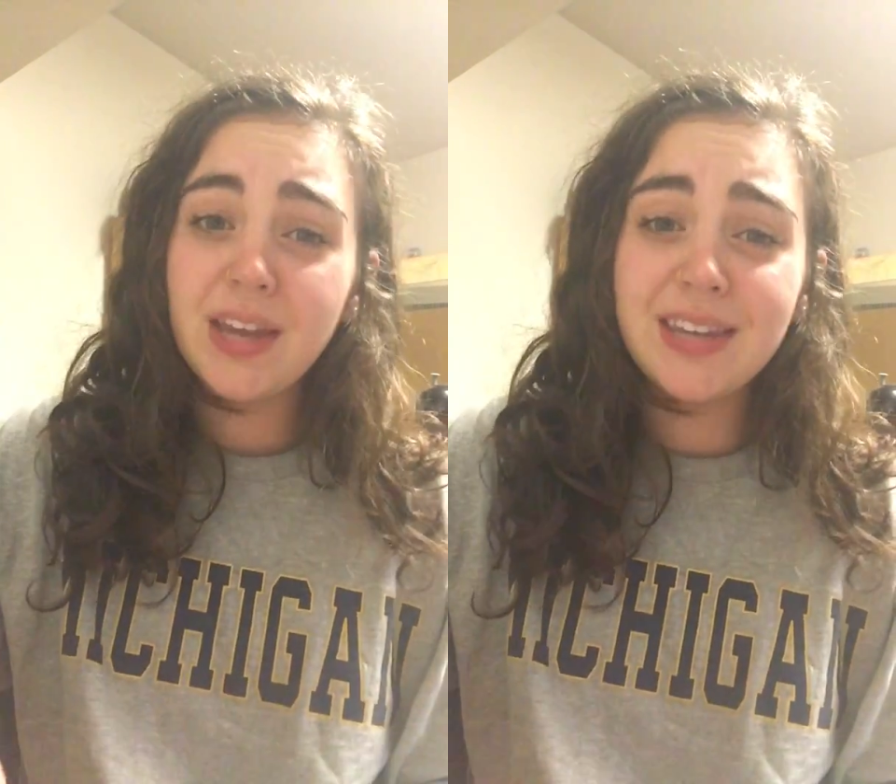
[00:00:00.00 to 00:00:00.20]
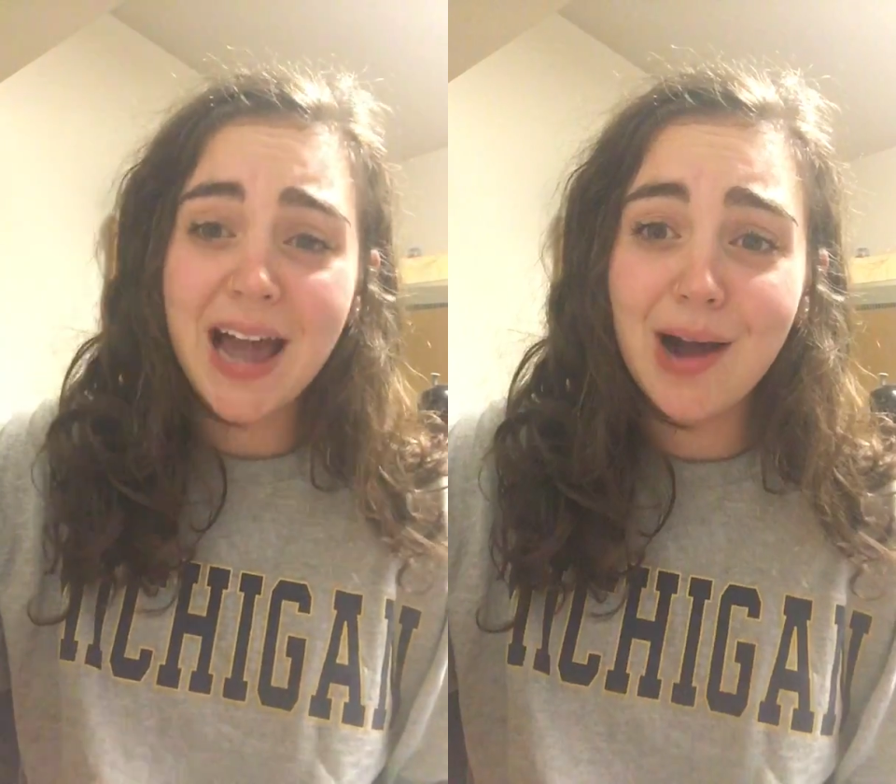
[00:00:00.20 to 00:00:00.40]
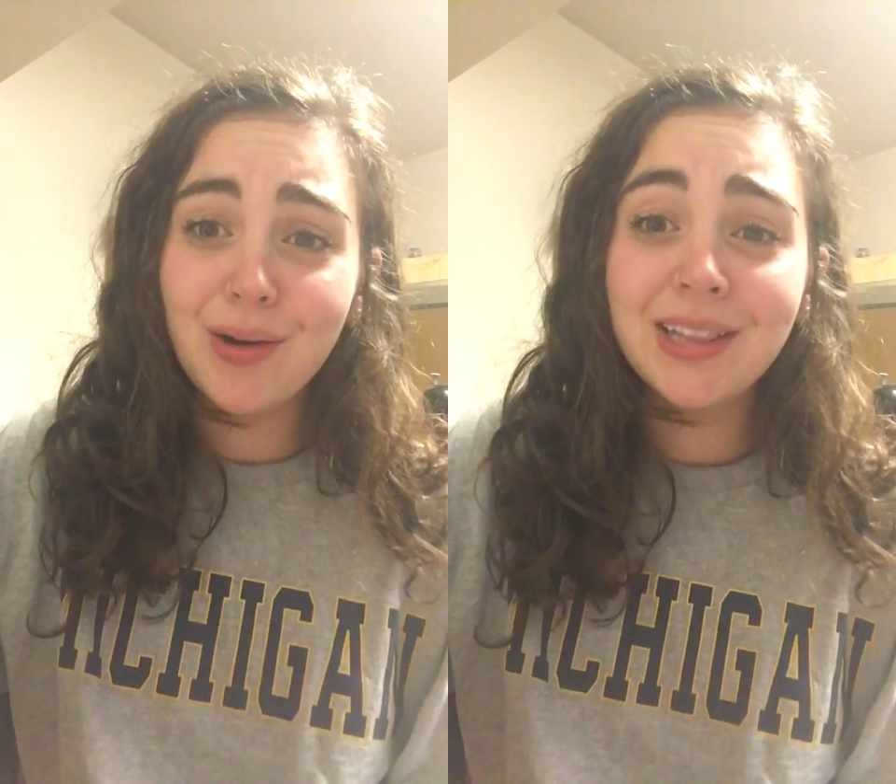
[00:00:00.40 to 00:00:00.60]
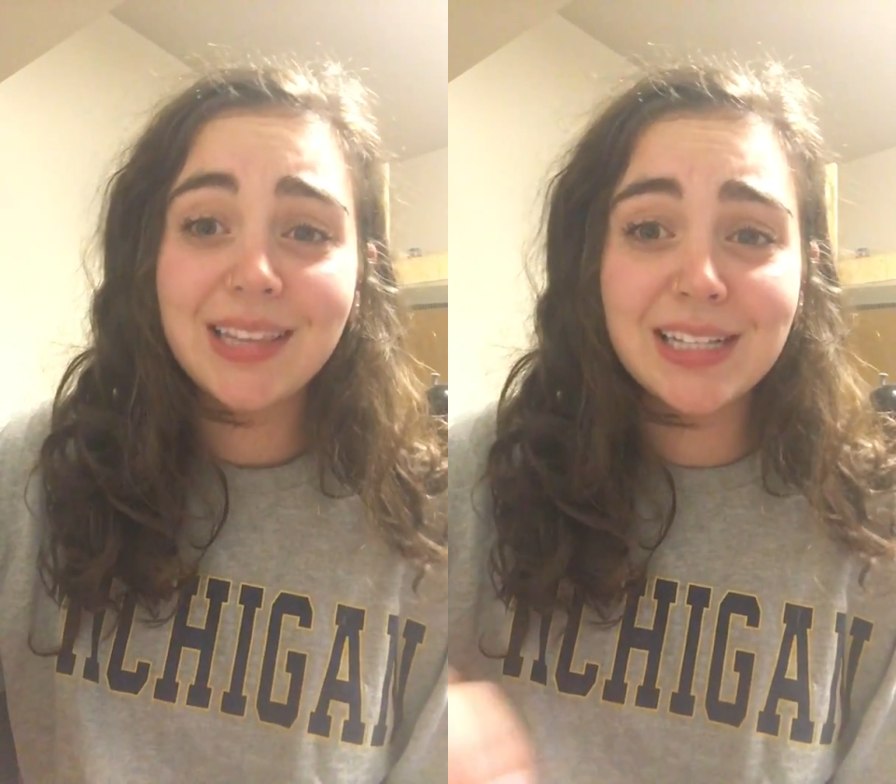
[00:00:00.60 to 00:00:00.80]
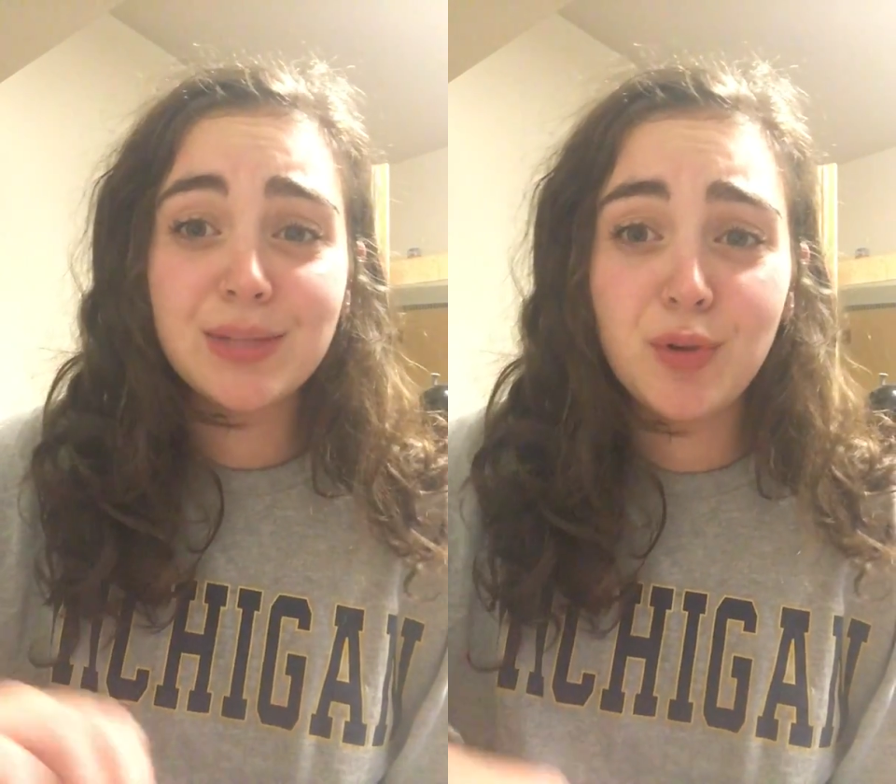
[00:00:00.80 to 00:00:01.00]
Now,
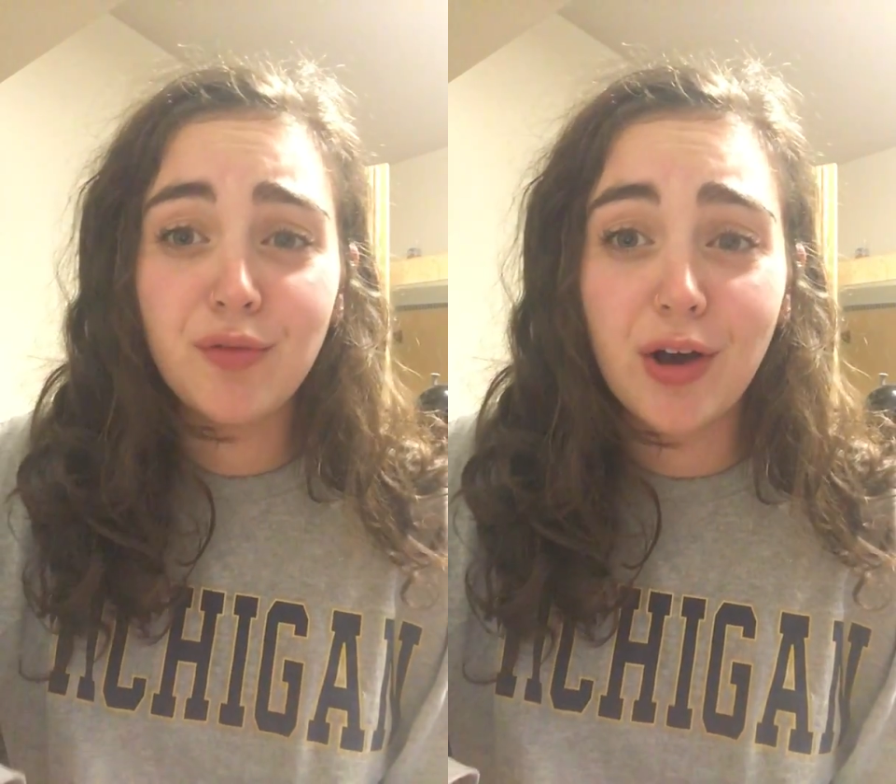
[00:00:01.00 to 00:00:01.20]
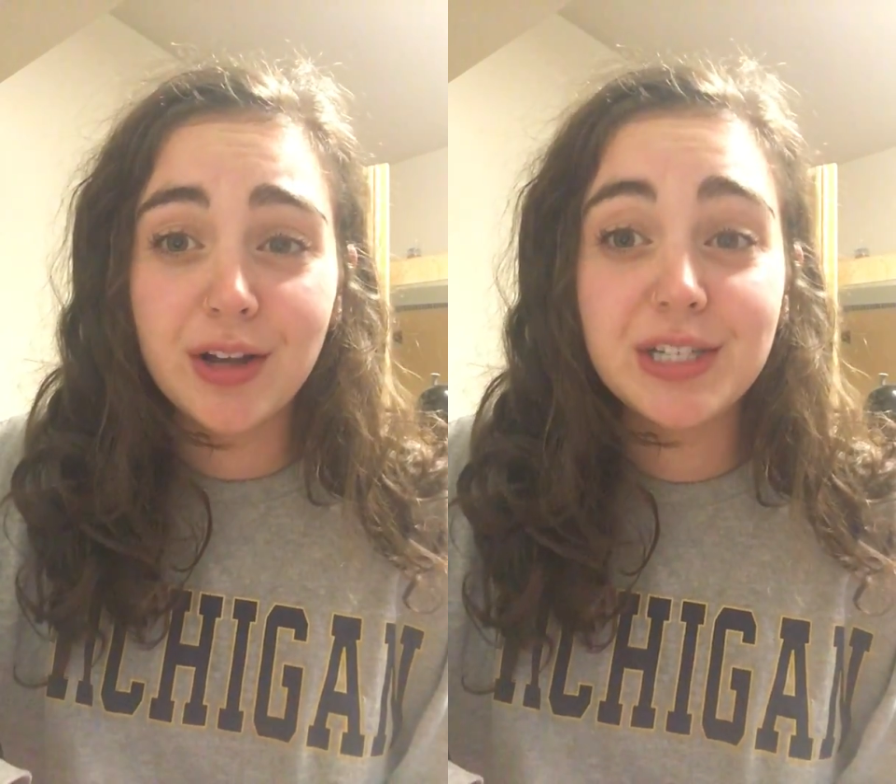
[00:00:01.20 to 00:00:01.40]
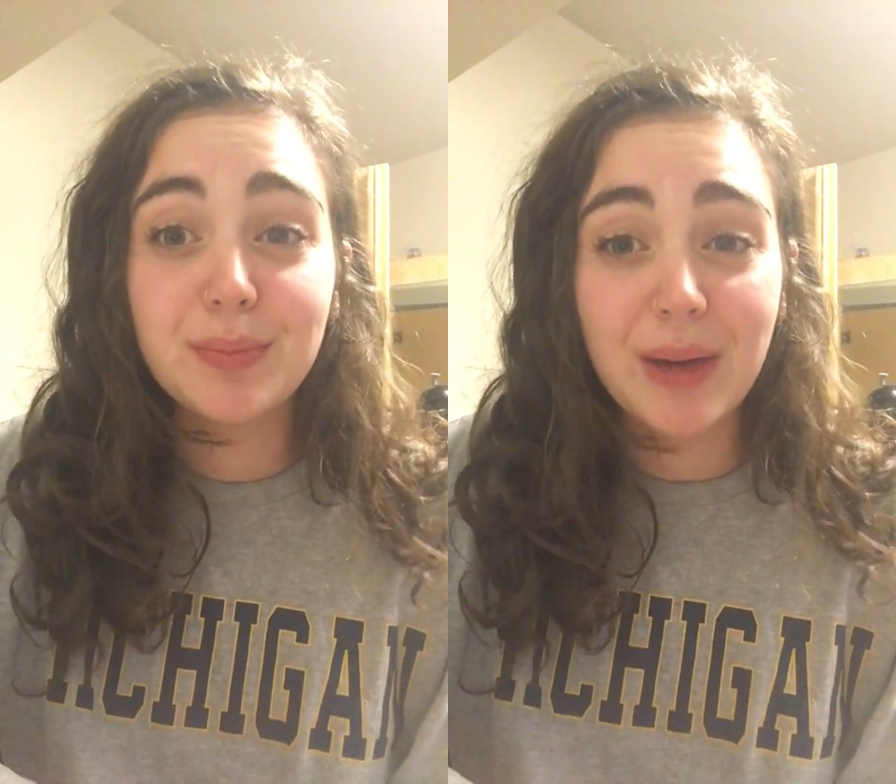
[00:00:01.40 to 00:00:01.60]
let's move on to